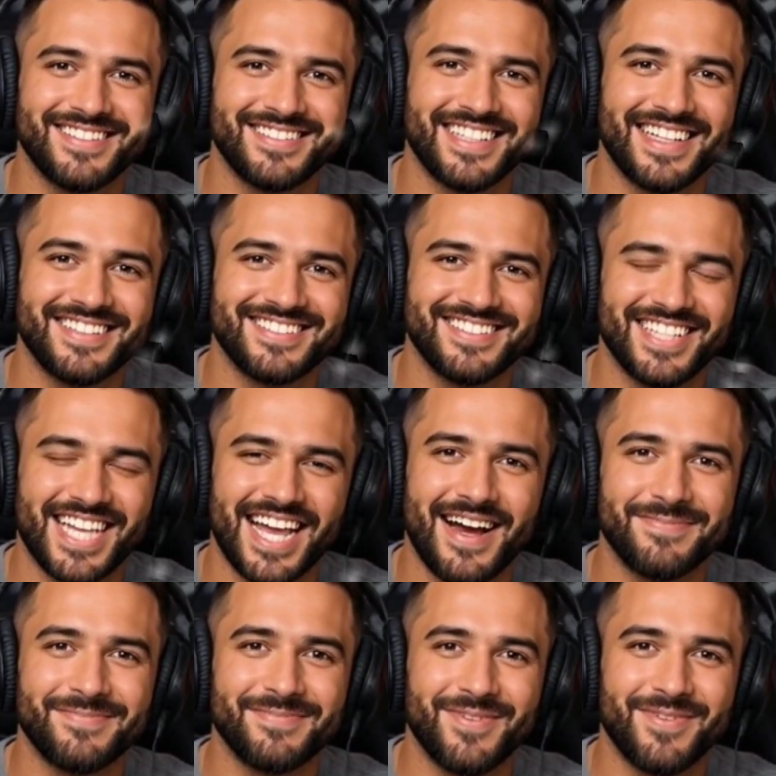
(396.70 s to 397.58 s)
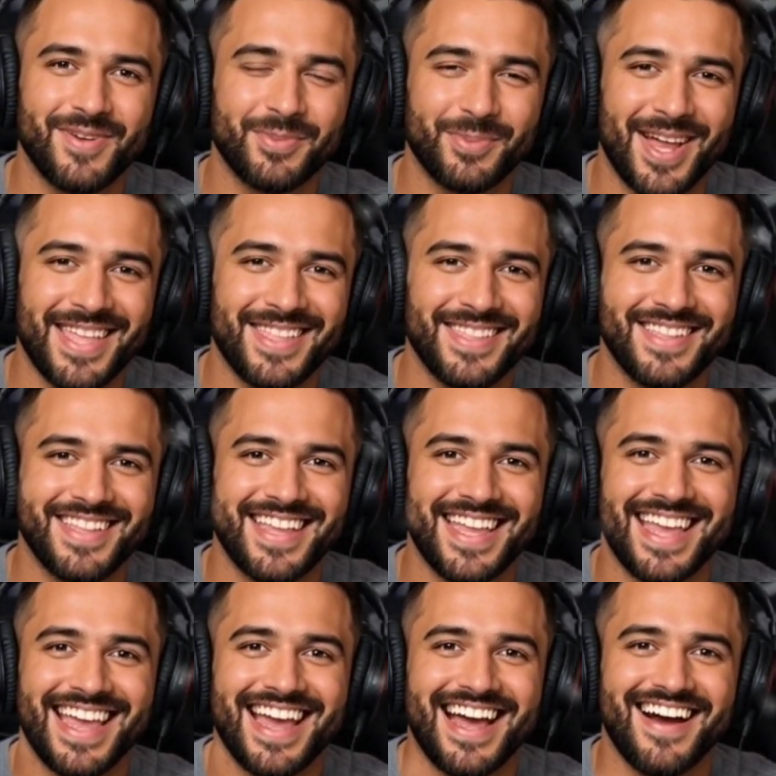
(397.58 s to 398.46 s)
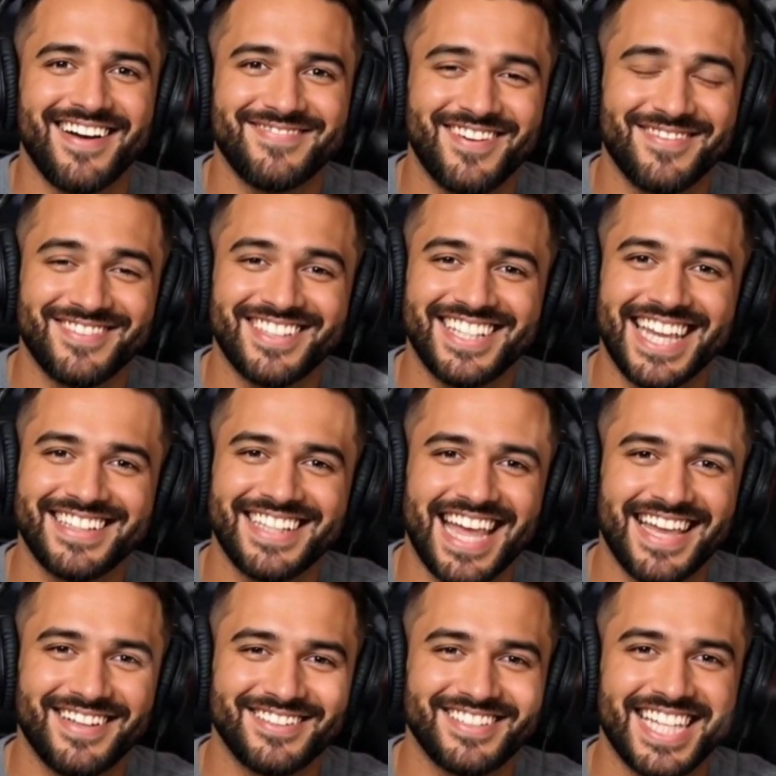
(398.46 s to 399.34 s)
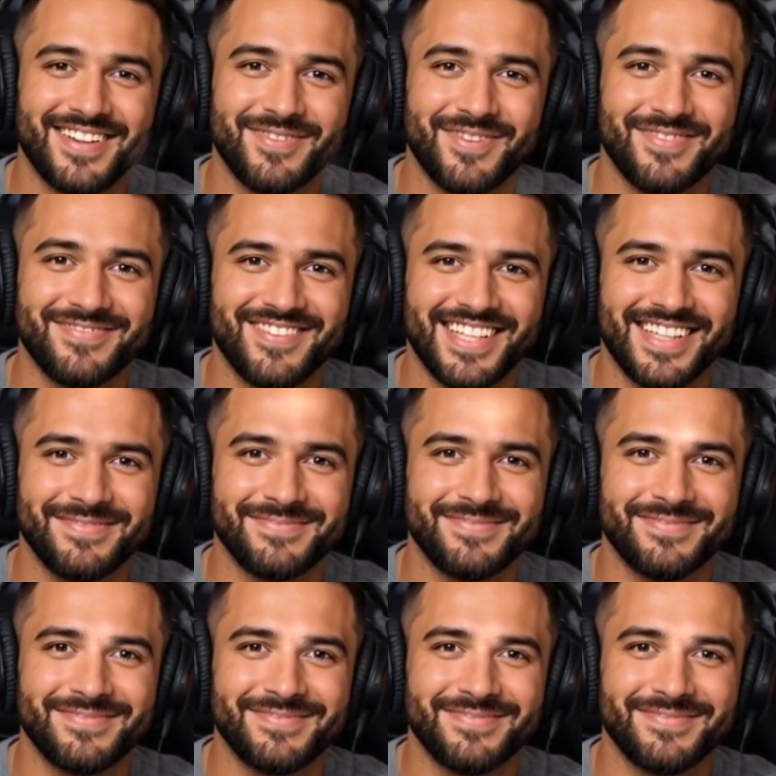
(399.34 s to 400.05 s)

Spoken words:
does come with a $59 annual fee.